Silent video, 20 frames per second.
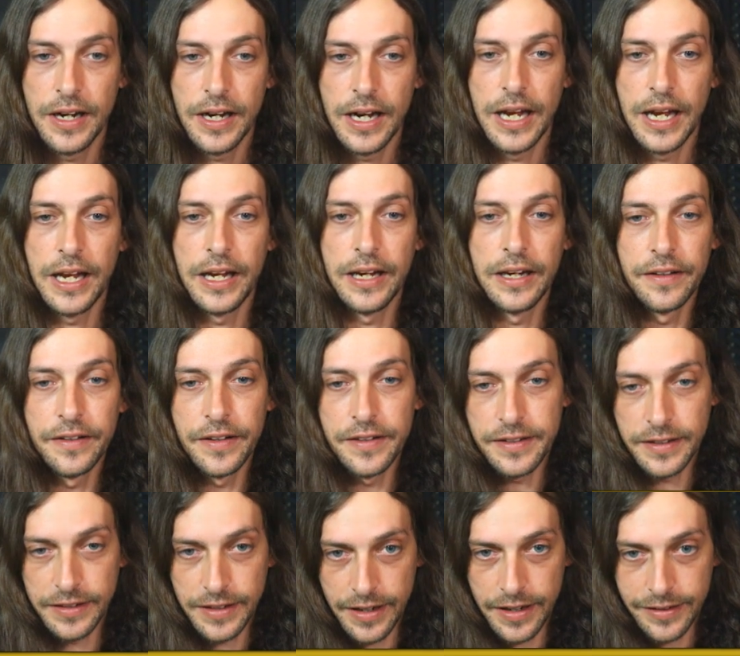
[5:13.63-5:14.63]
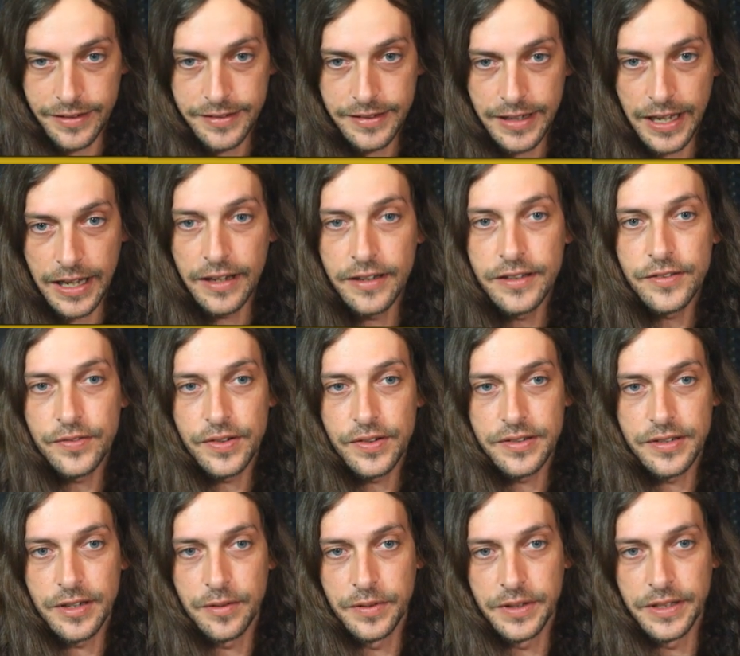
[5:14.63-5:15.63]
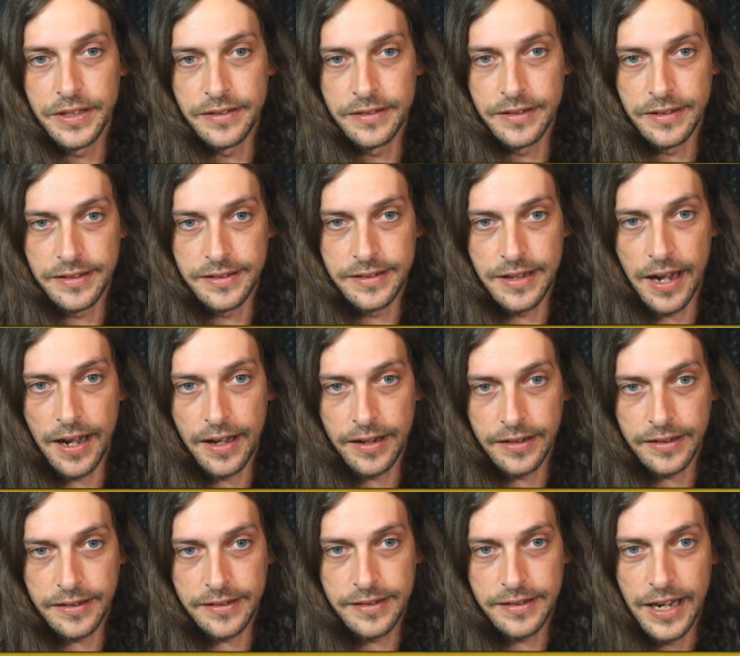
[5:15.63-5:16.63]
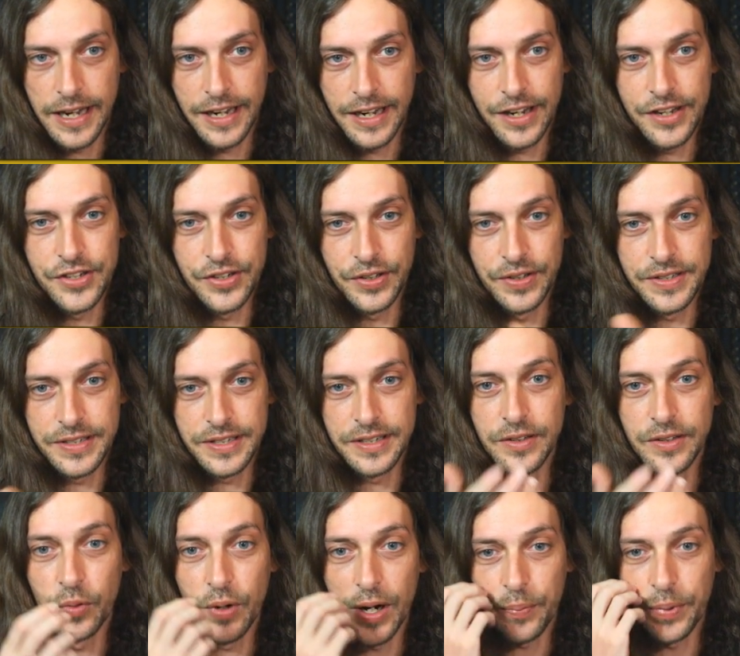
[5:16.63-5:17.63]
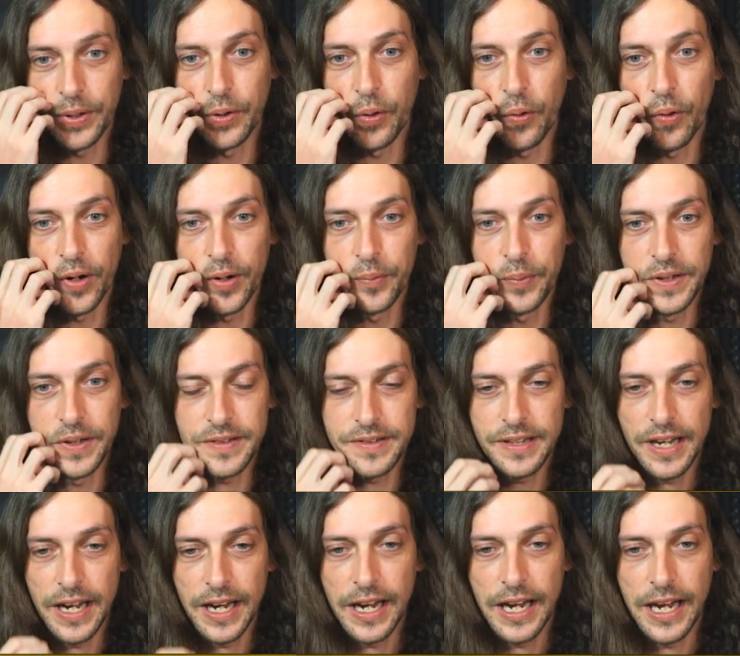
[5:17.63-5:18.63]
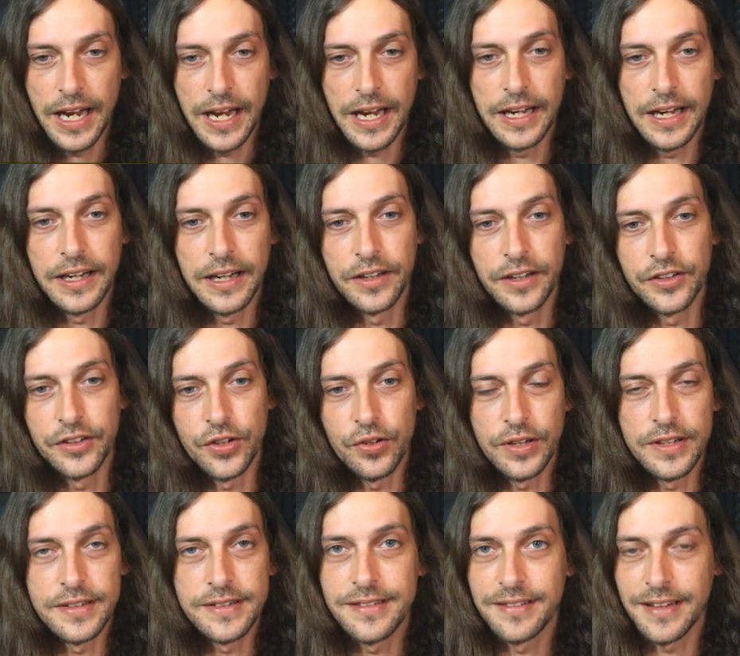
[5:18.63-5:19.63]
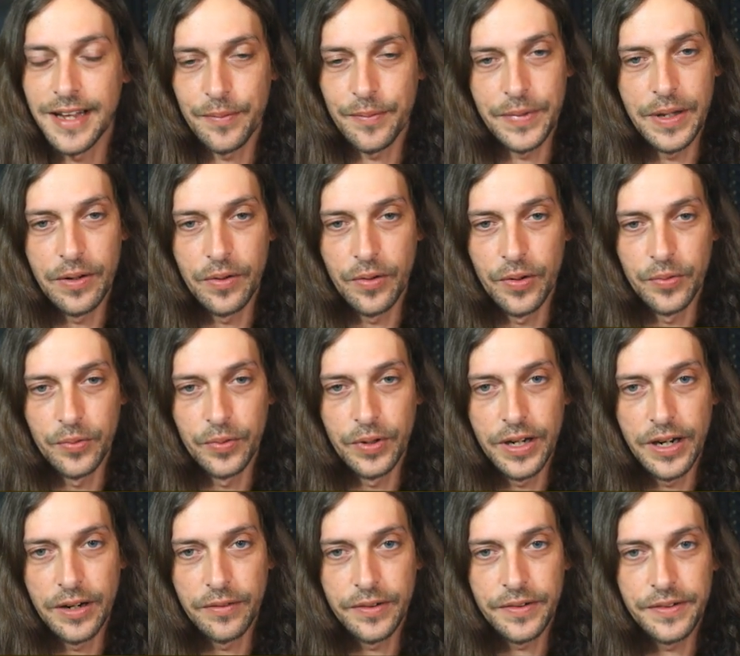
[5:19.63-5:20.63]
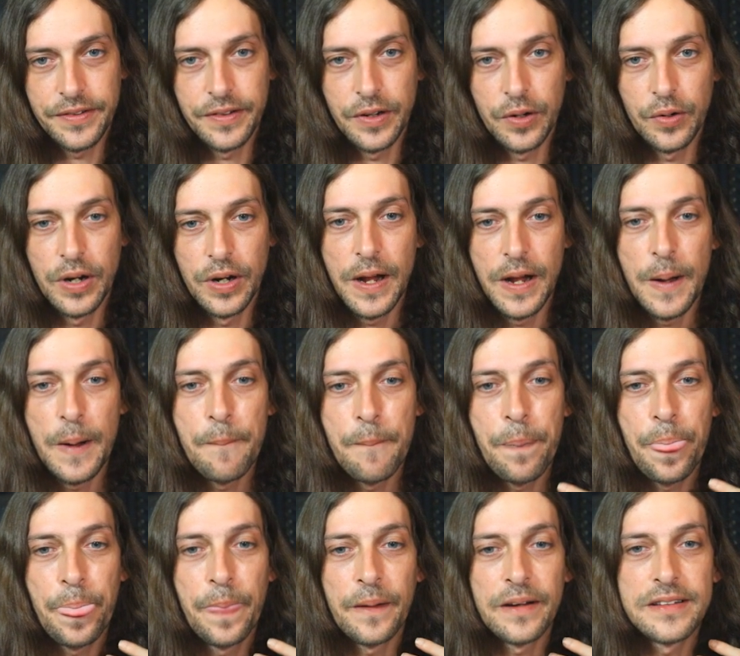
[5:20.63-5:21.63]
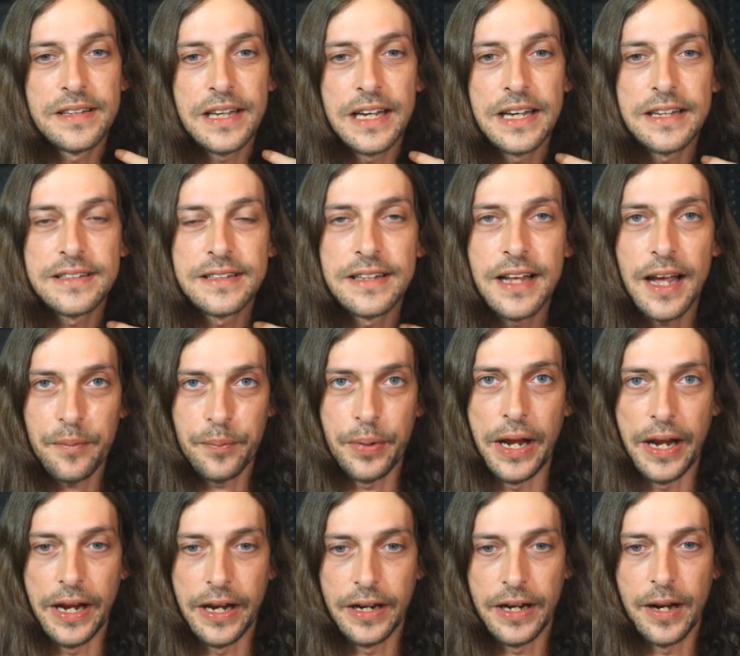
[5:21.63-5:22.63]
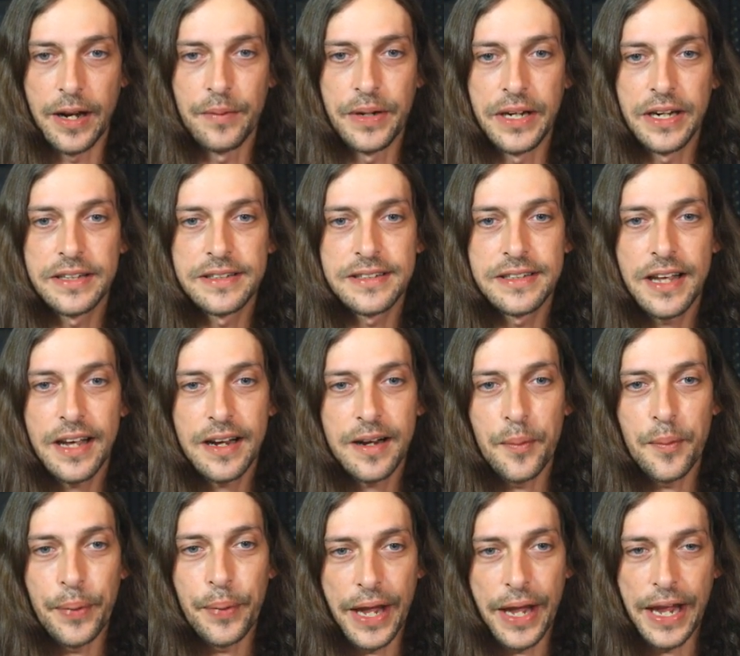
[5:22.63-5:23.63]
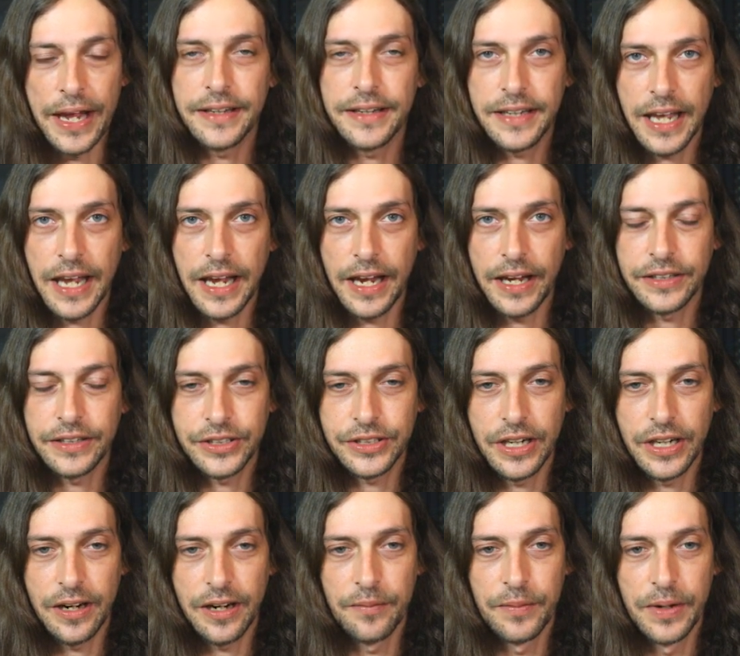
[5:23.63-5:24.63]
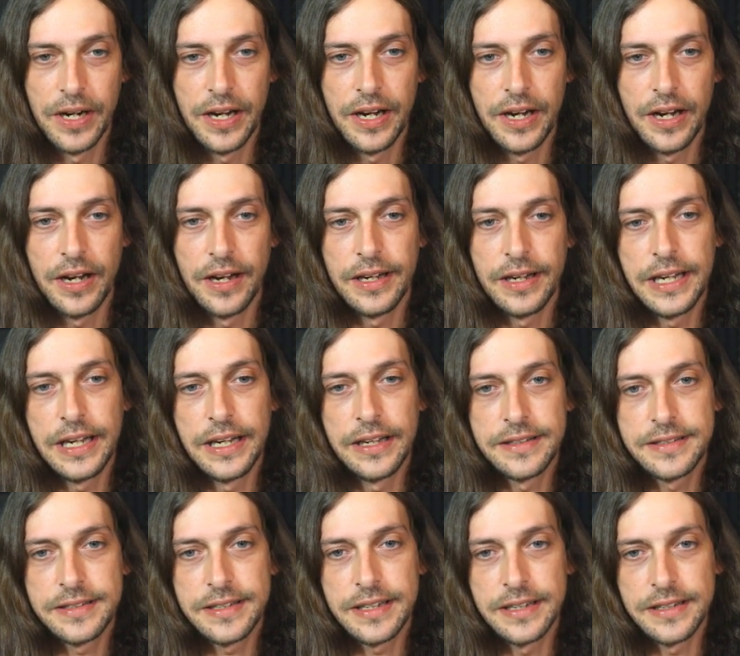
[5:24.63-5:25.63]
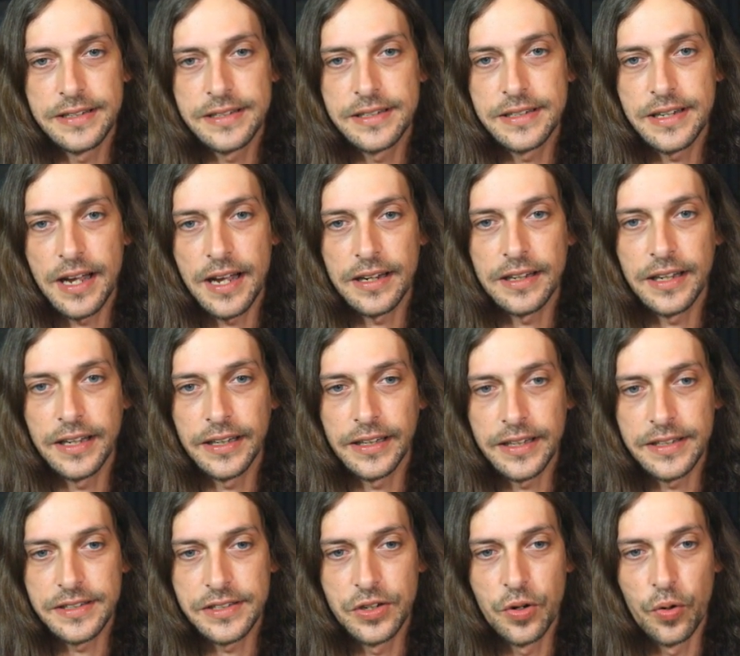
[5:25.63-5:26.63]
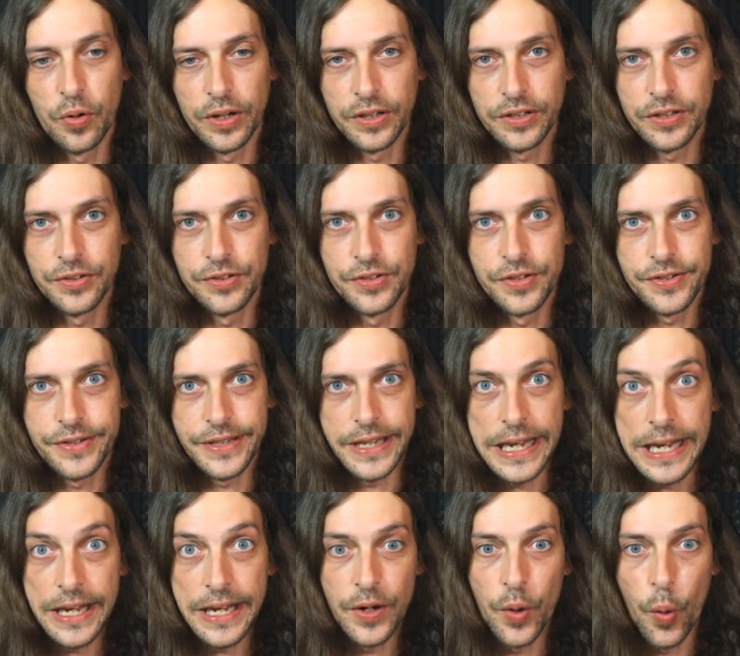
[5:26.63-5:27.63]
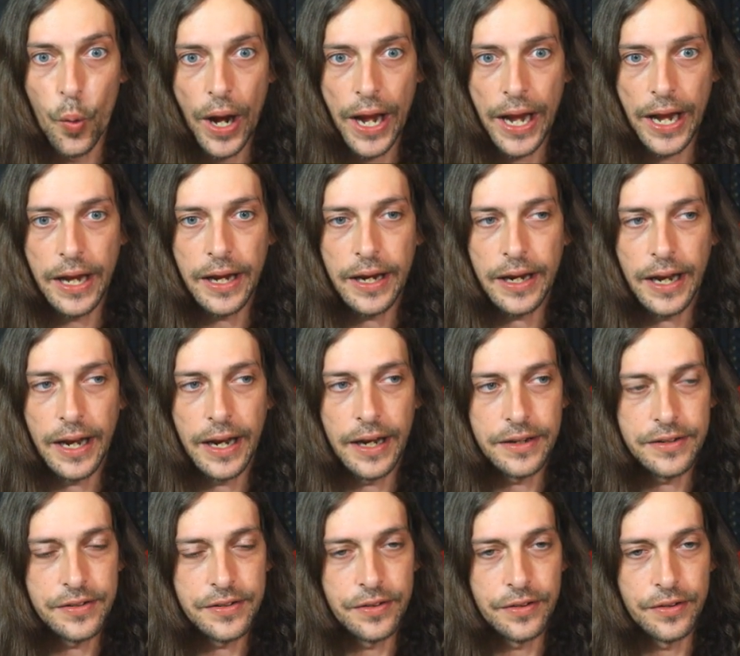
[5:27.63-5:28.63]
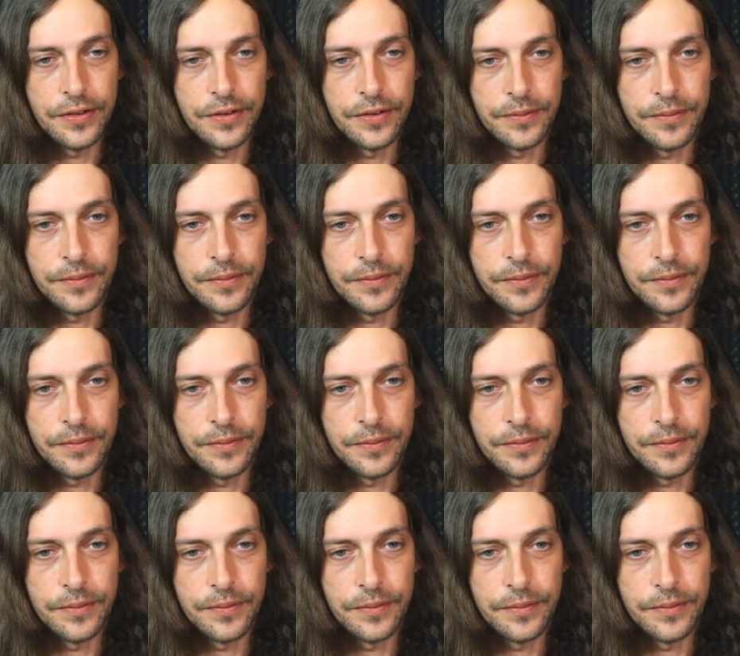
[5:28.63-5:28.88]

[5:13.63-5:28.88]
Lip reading: And there's a lot of skins for some of these exotics, as you can see, the weapon ornaments, and you can slap that on whatever. So it's not bad. I mean, it's not a bad cash out. It's not like it's going to just eat away at your